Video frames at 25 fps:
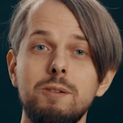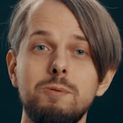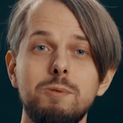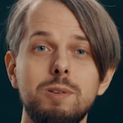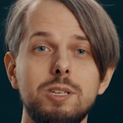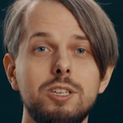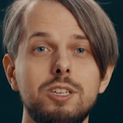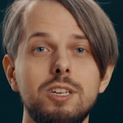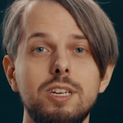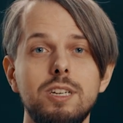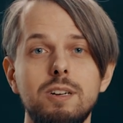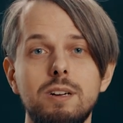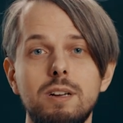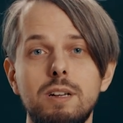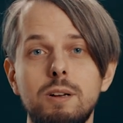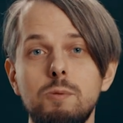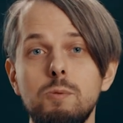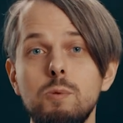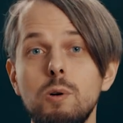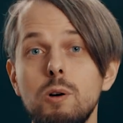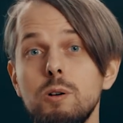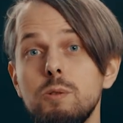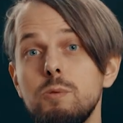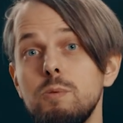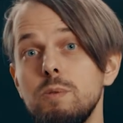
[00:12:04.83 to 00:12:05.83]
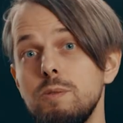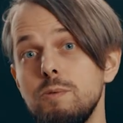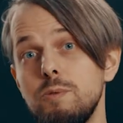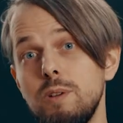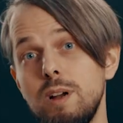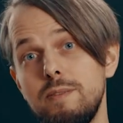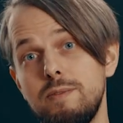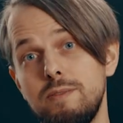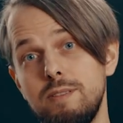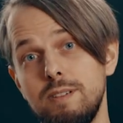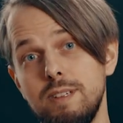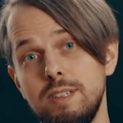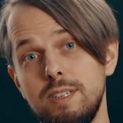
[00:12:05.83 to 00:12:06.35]
we generally work with
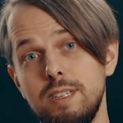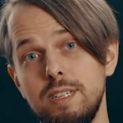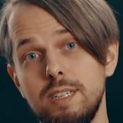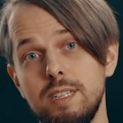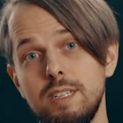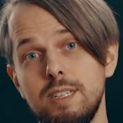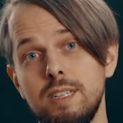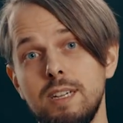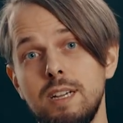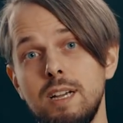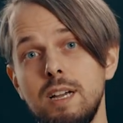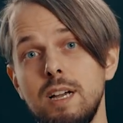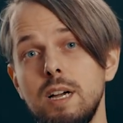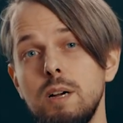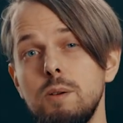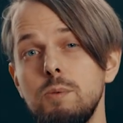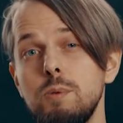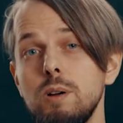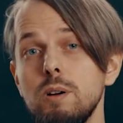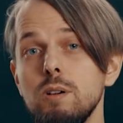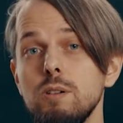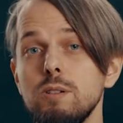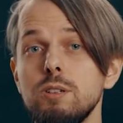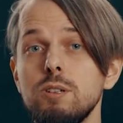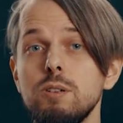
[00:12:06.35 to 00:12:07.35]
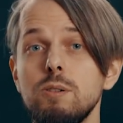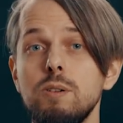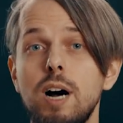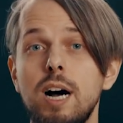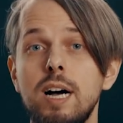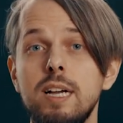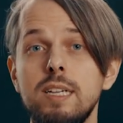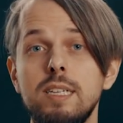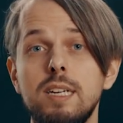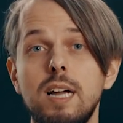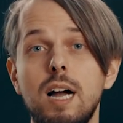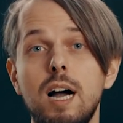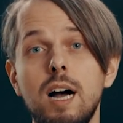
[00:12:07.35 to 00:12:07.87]
references. We also
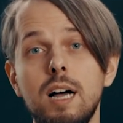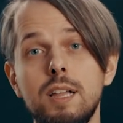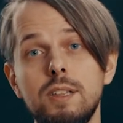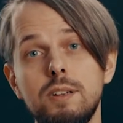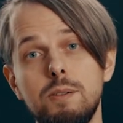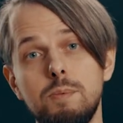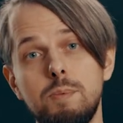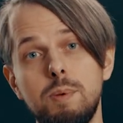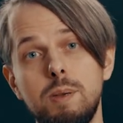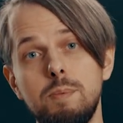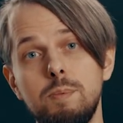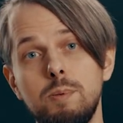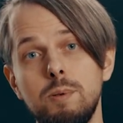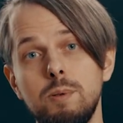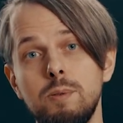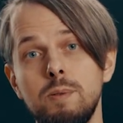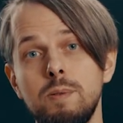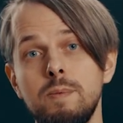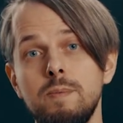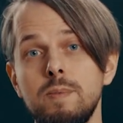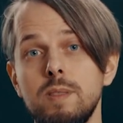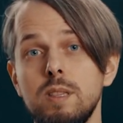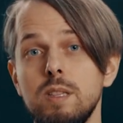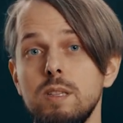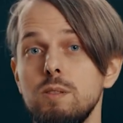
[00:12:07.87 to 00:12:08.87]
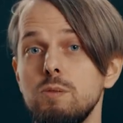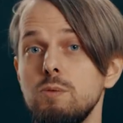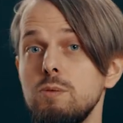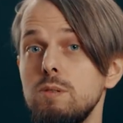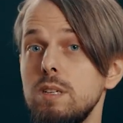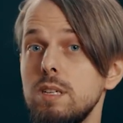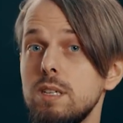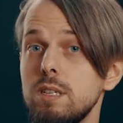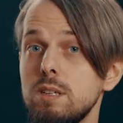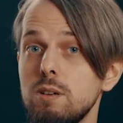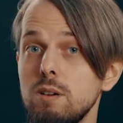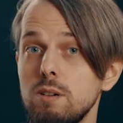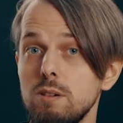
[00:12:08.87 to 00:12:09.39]
ask other people, do
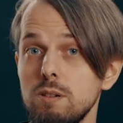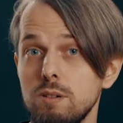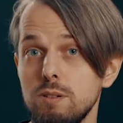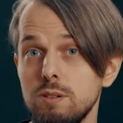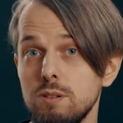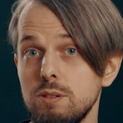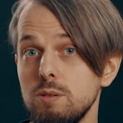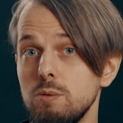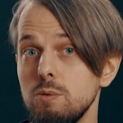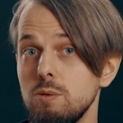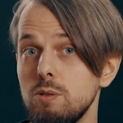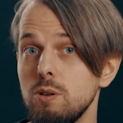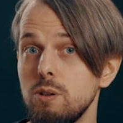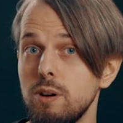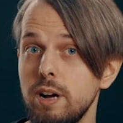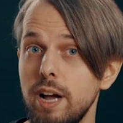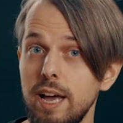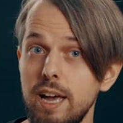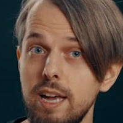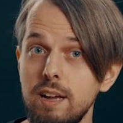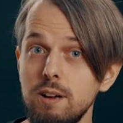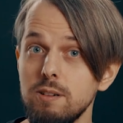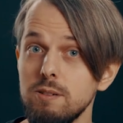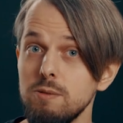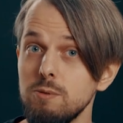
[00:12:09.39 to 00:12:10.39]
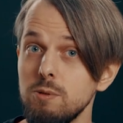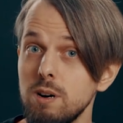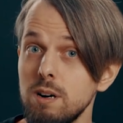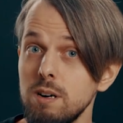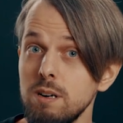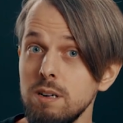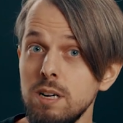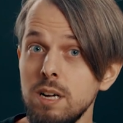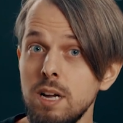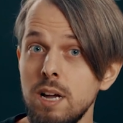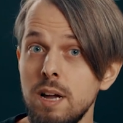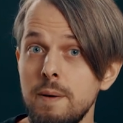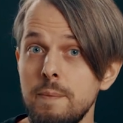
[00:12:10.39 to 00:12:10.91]
these colors look okay or
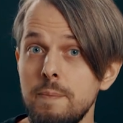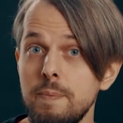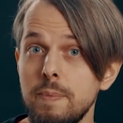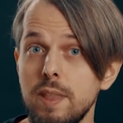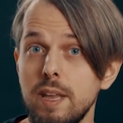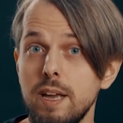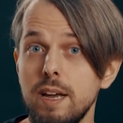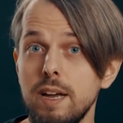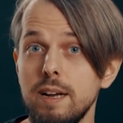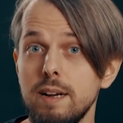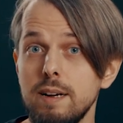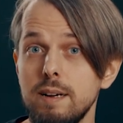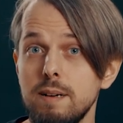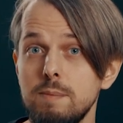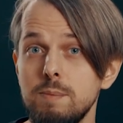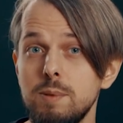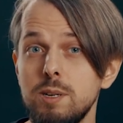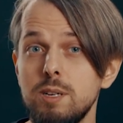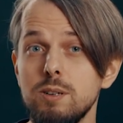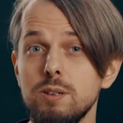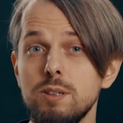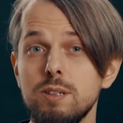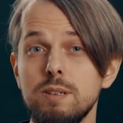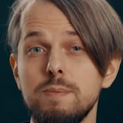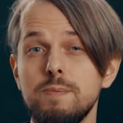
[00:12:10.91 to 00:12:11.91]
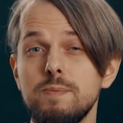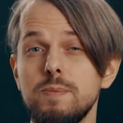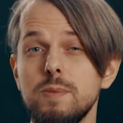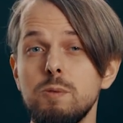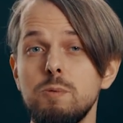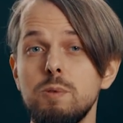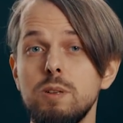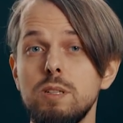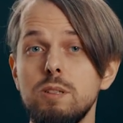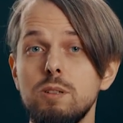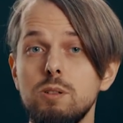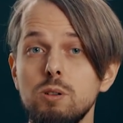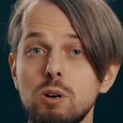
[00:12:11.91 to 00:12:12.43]
wrong? Uh, because
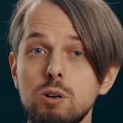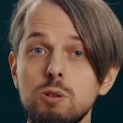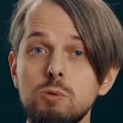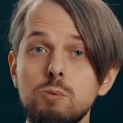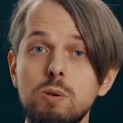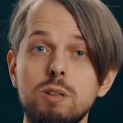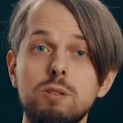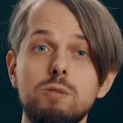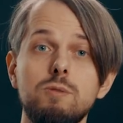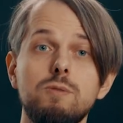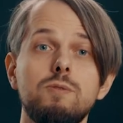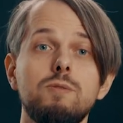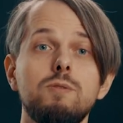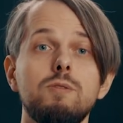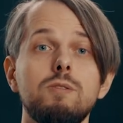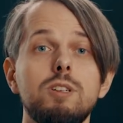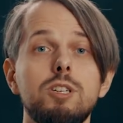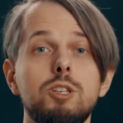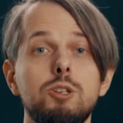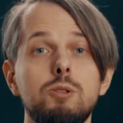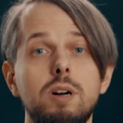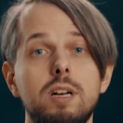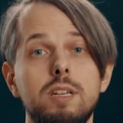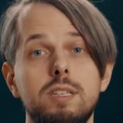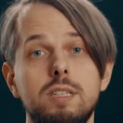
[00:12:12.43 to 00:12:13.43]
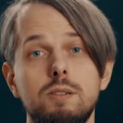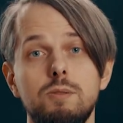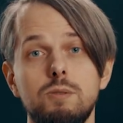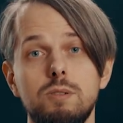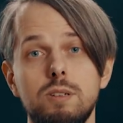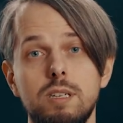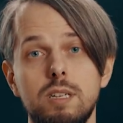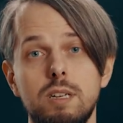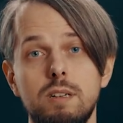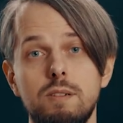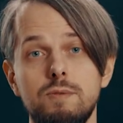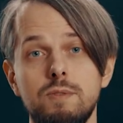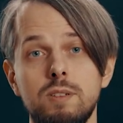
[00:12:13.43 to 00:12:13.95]
we don't want to fully trust
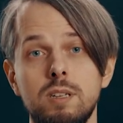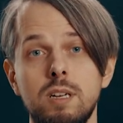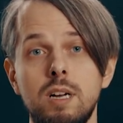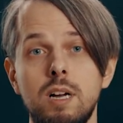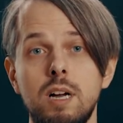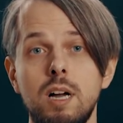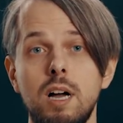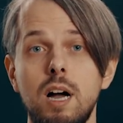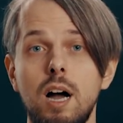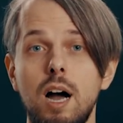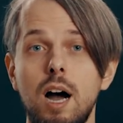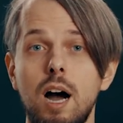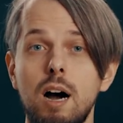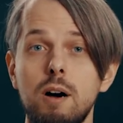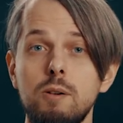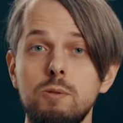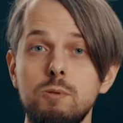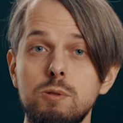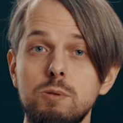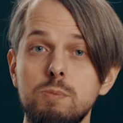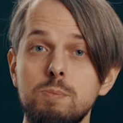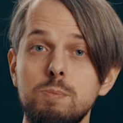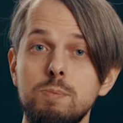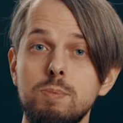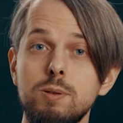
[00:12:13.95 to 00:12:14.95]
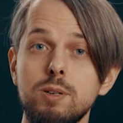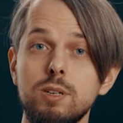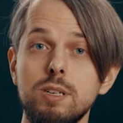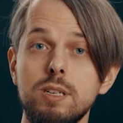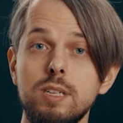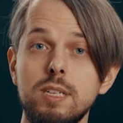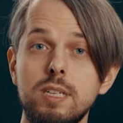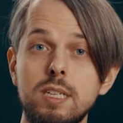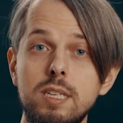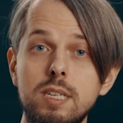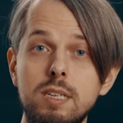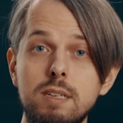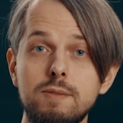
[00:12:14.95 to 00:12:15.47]
ourselves. How you
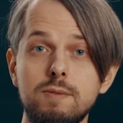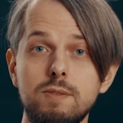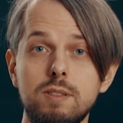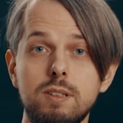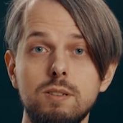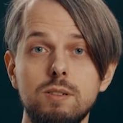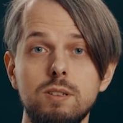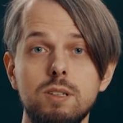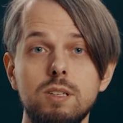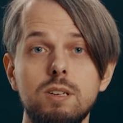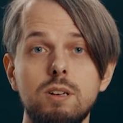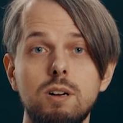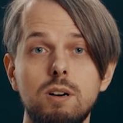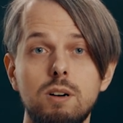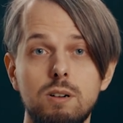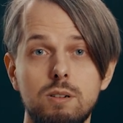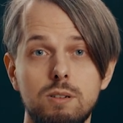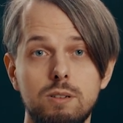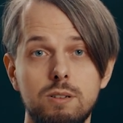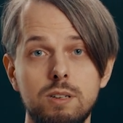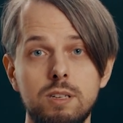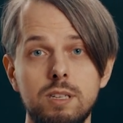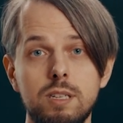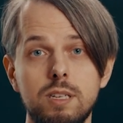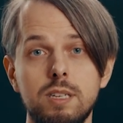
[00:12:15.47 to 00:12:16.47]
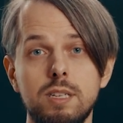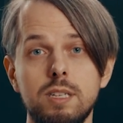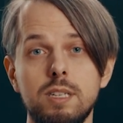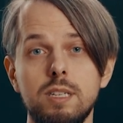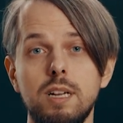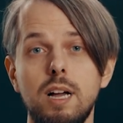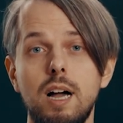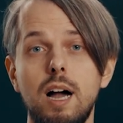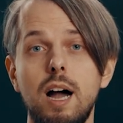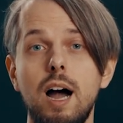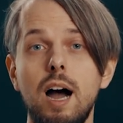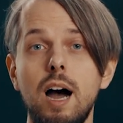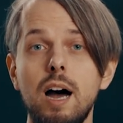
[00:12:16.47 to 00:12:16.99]
perceive these colors is
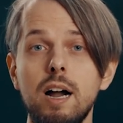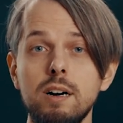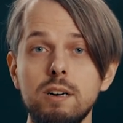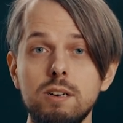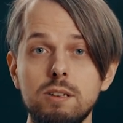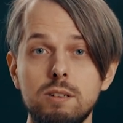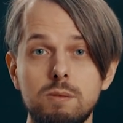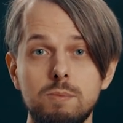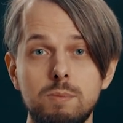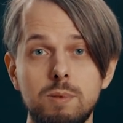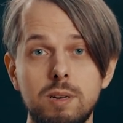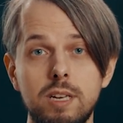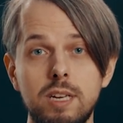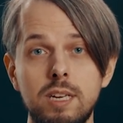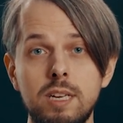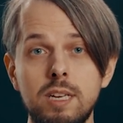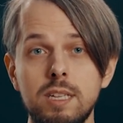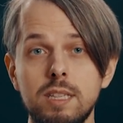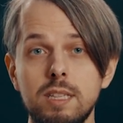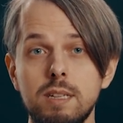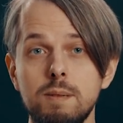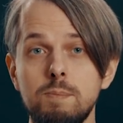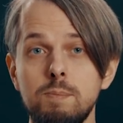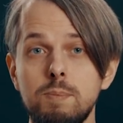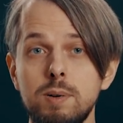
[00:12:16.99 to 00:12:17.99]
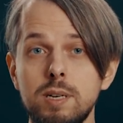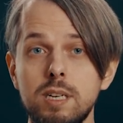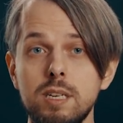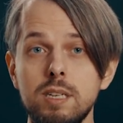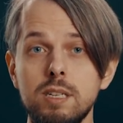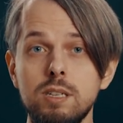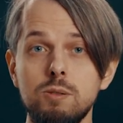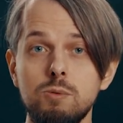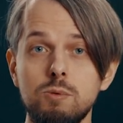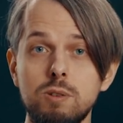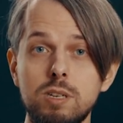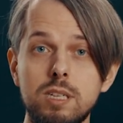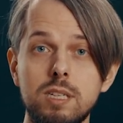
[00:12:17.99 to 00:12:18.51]
arguably the
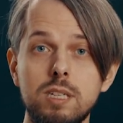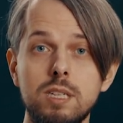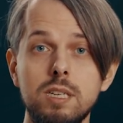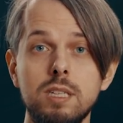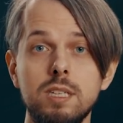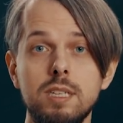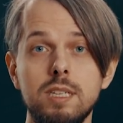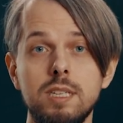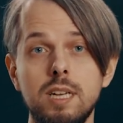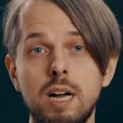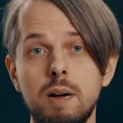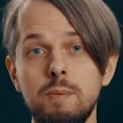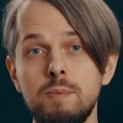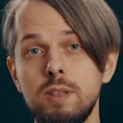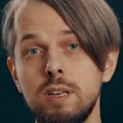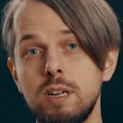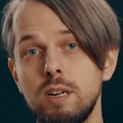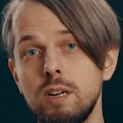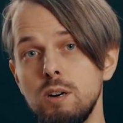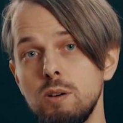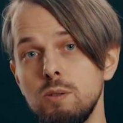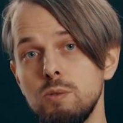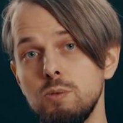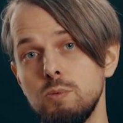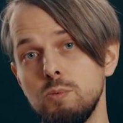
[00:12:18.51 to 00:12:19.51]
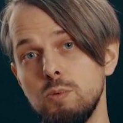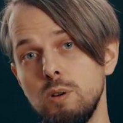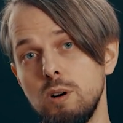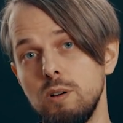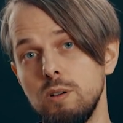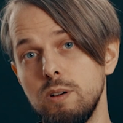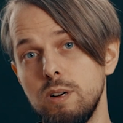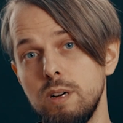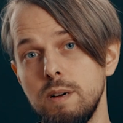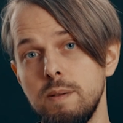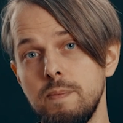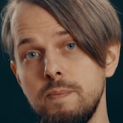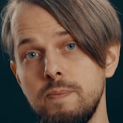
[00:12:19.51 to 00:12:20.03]
biggest reason something goes wrong.